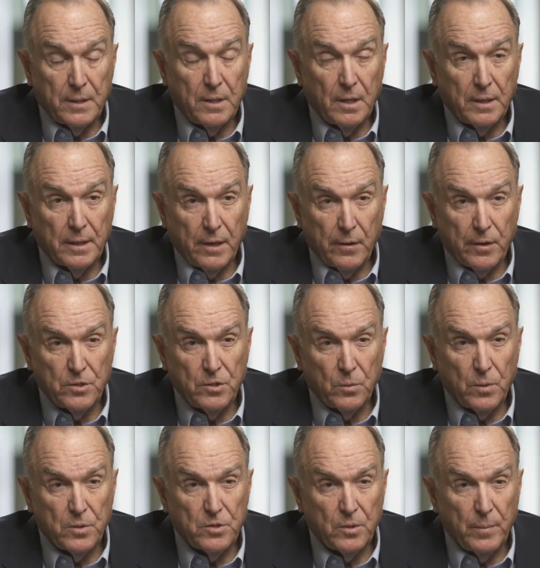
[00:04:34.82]
uh, Doug
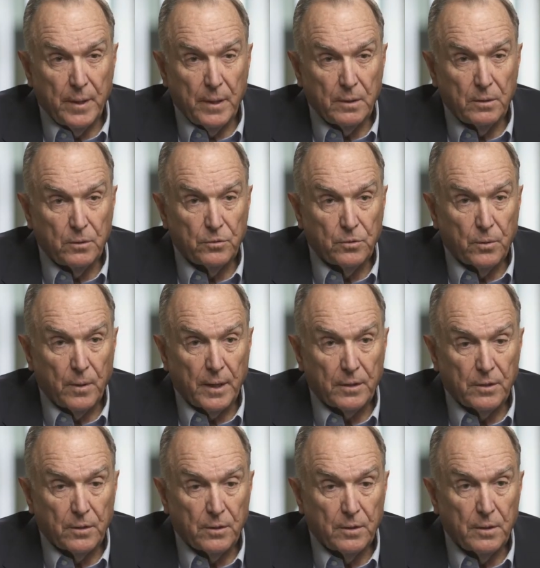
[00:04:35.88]
Erickson was the medical
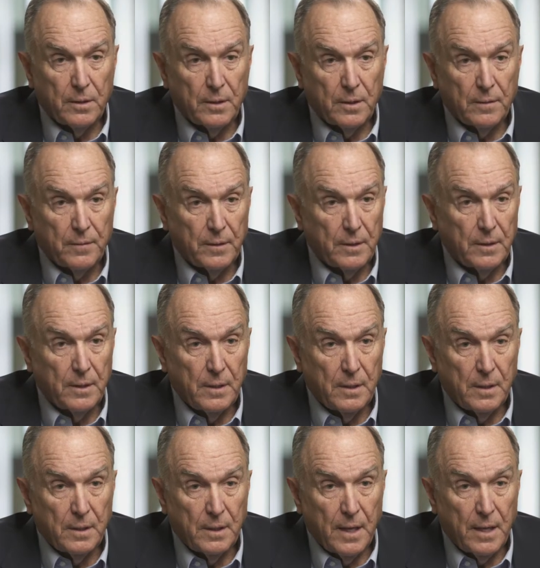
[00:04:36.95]
director. Uh, the
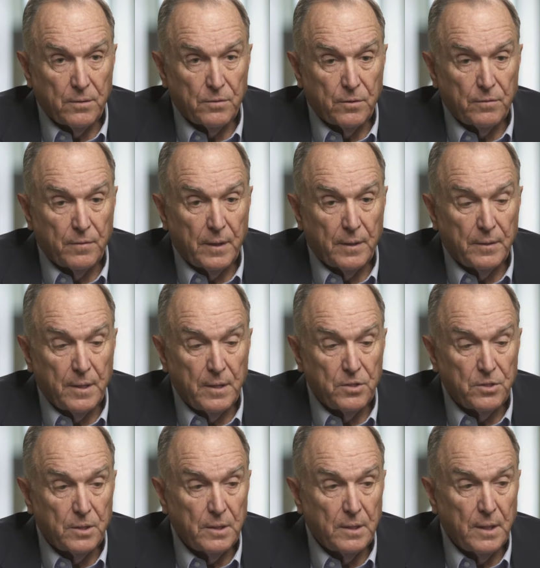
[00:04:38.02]
Cancer
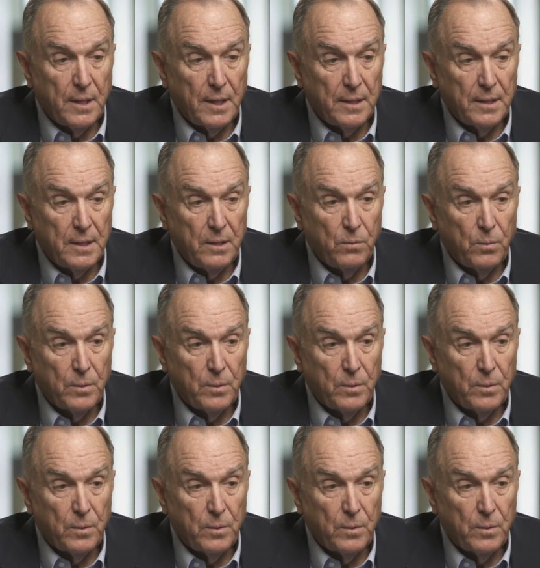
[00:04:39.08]
Foundation, and he